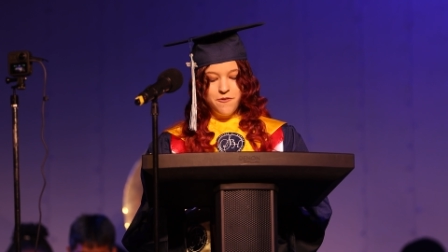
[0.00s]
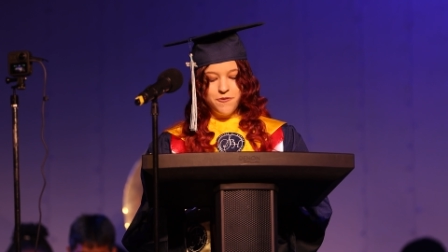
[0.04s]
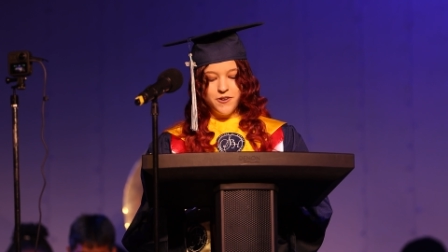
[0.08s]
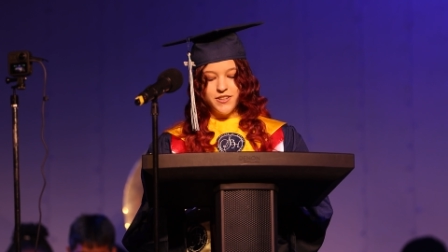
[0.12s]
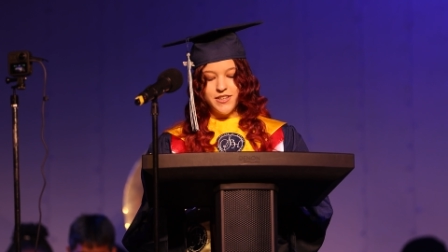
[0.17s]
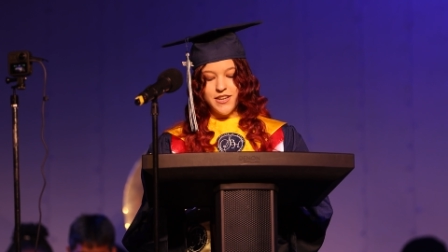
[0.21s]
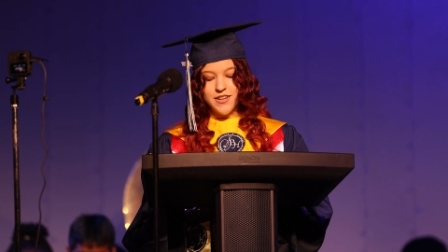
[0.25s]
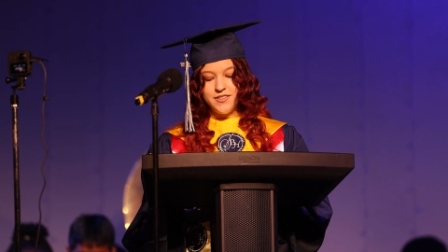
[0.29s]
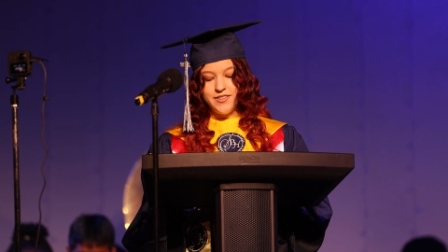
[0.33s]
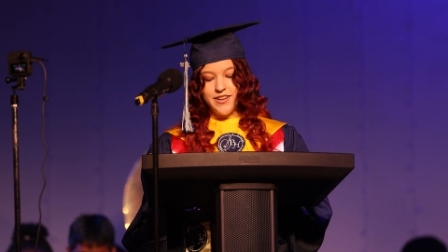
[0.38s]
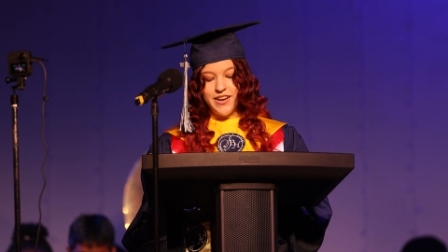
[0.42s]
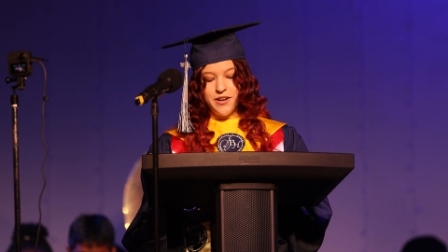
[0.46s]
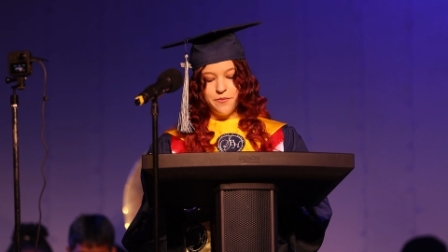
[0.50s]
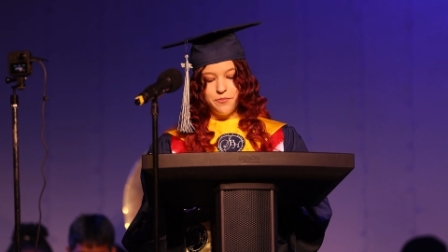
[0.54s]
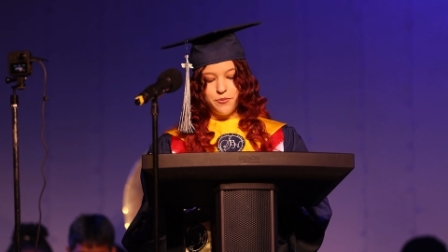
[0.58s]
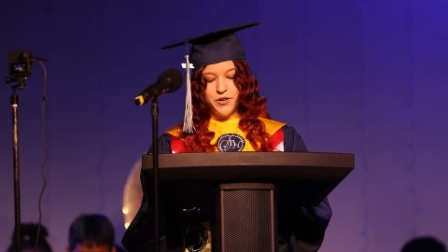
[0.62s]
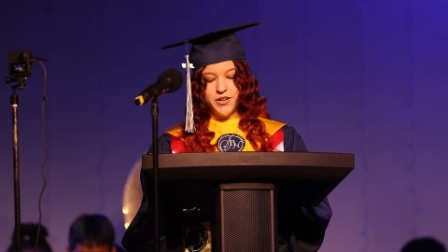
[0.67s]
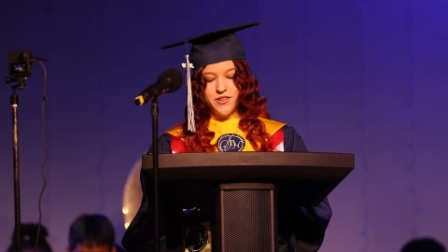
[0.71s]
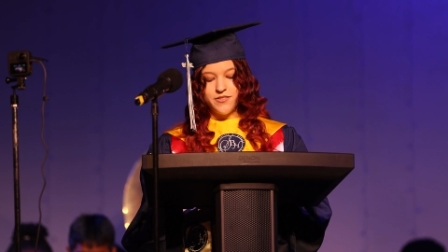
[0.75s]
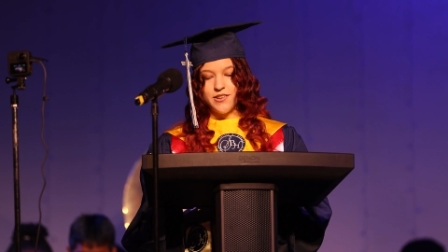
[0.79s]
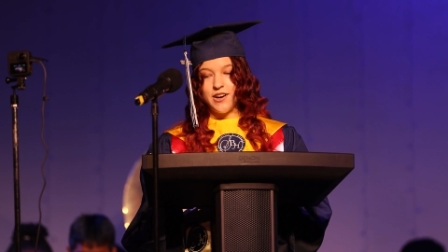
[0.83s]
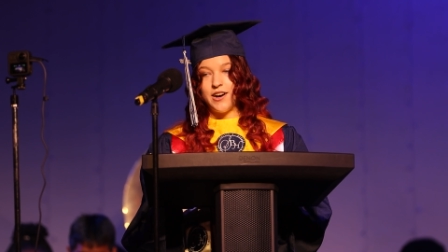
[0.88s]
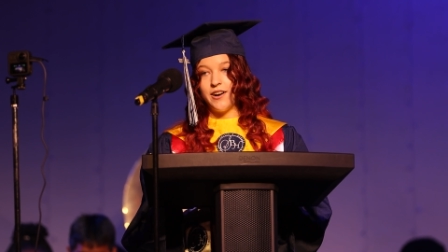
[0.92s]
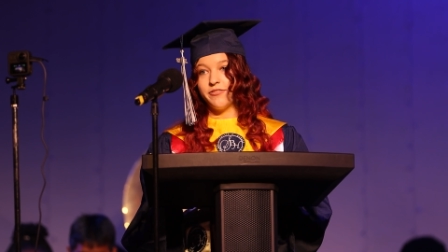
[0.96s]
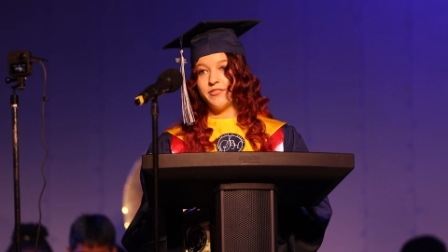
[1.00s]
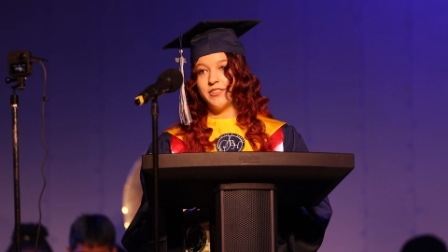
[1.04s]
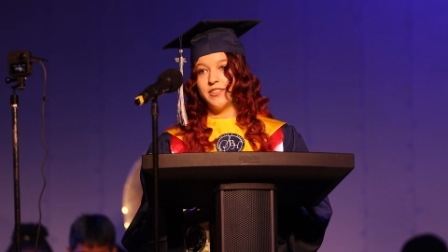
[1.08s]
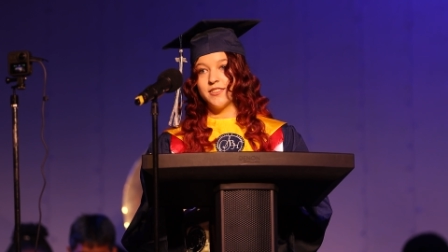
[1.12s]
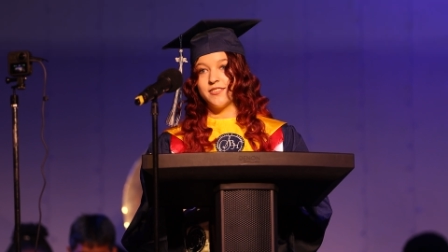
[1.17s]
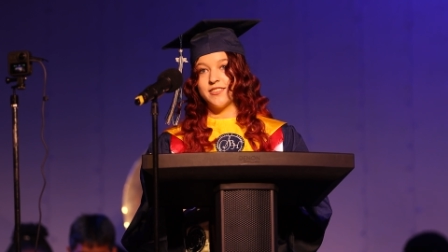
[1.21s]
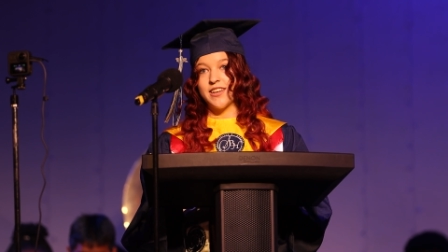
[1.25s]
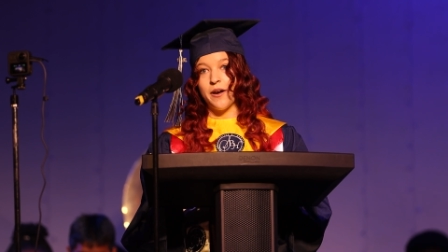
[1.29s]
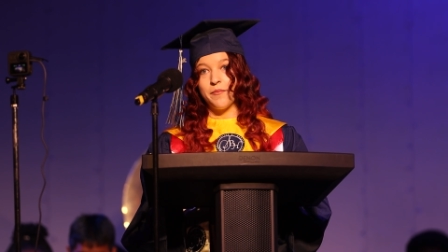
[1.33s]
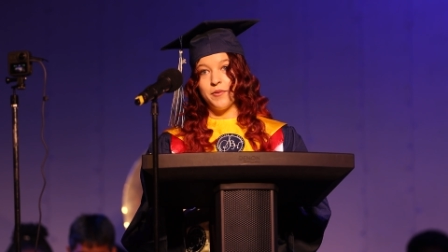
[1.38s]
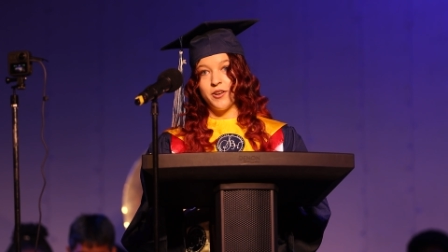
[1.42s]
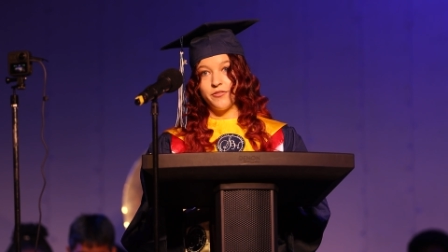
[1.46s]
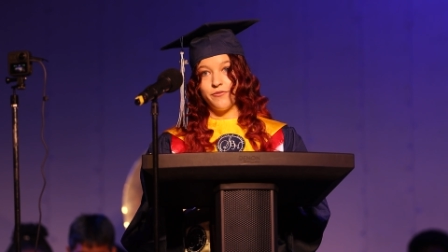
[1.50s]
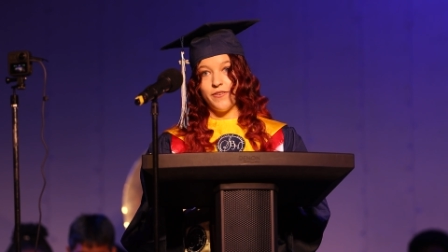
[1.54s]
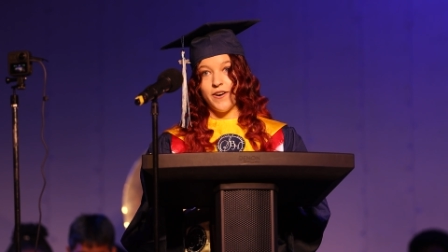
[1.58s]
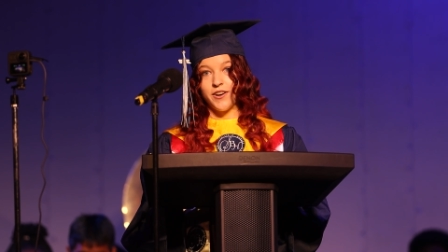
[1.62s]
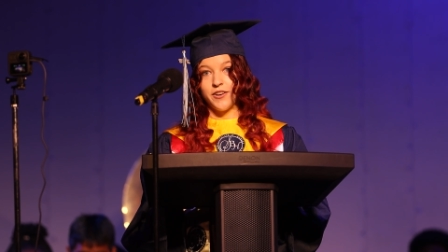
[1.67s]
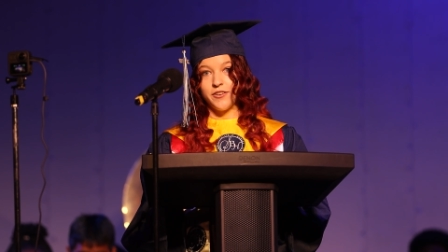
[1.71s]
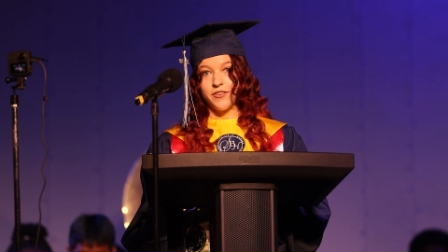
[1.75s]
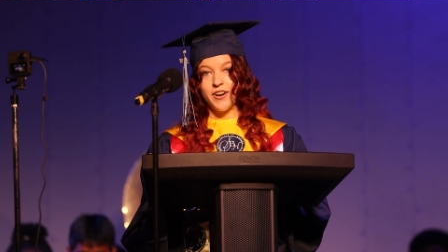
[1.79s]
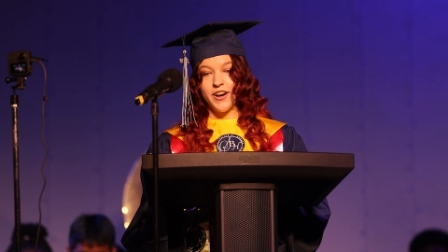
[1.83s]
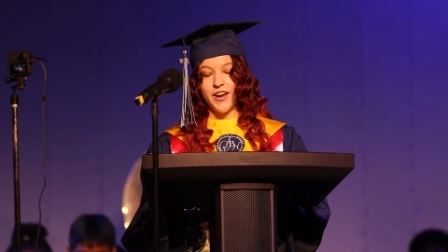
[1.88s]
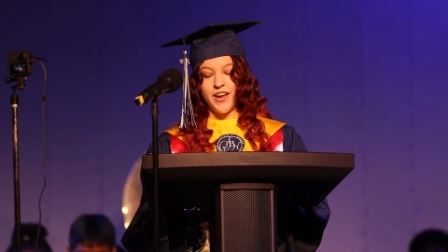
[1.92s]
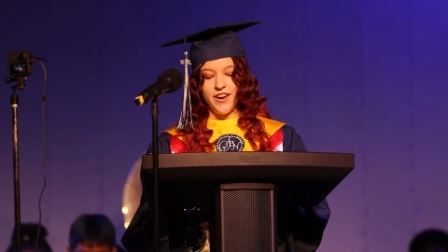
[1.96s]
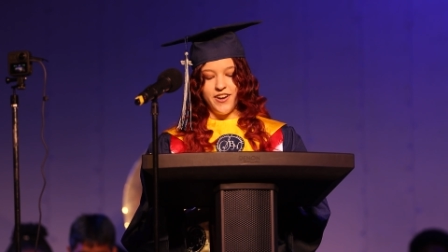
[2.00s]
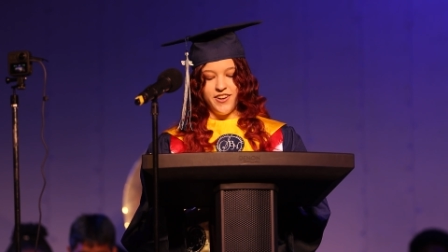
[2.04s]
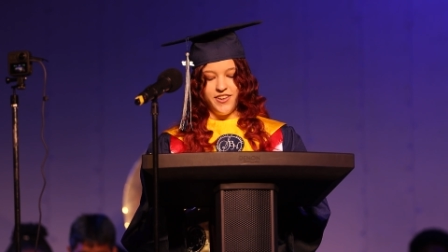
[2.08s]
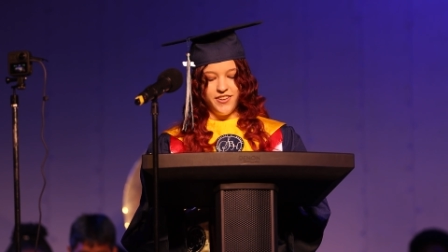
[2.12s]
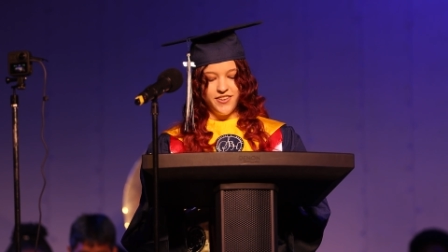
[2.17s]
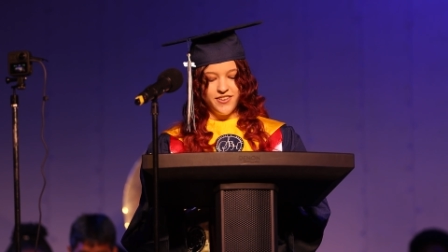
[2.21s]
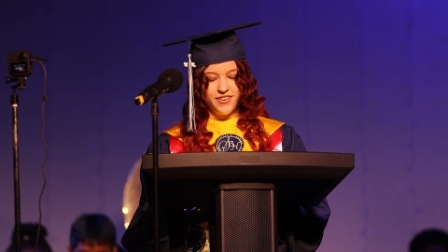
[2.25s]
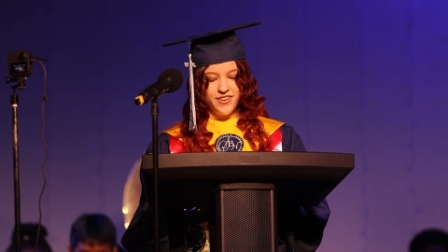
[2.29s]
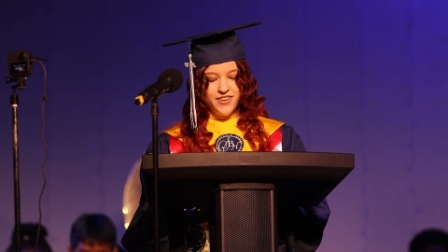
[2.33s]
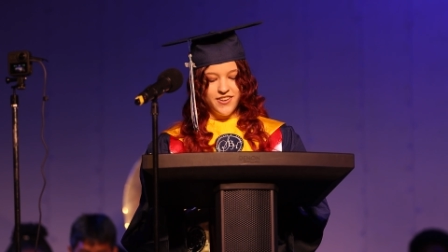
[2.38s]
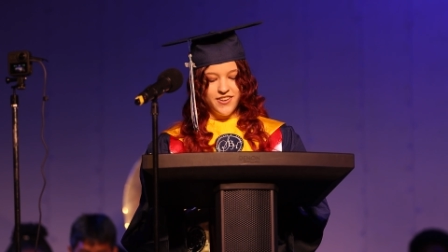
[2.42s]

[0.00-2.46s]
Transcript: would get 10 points off the assignment's final grade.